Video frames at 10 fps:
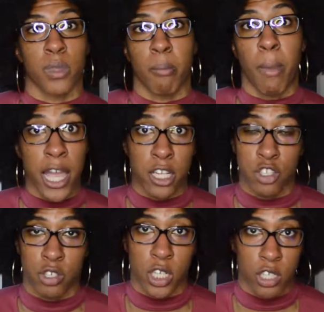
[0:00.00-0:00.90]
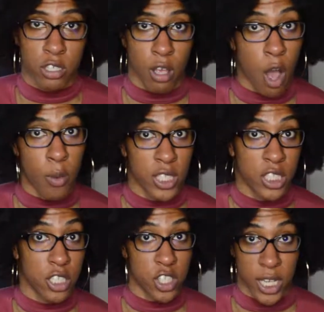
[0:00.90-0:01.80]
My instructors always
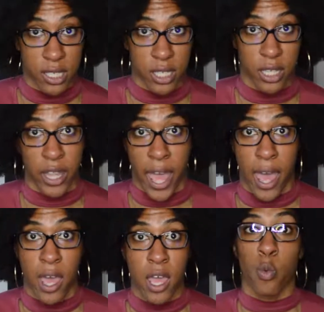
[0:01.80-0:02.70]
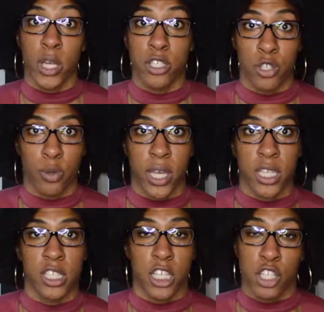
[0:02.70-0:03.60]
suggested that when doing
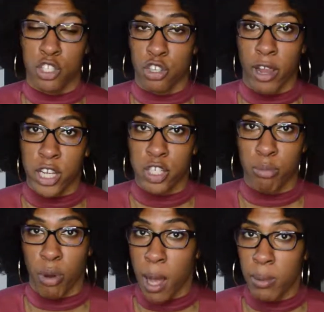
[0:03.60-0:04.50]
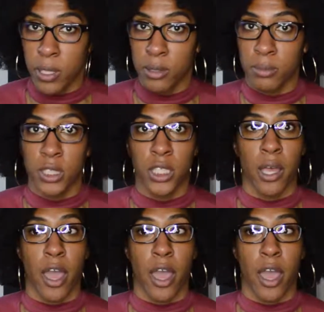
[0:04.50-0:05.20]
sentence correction problems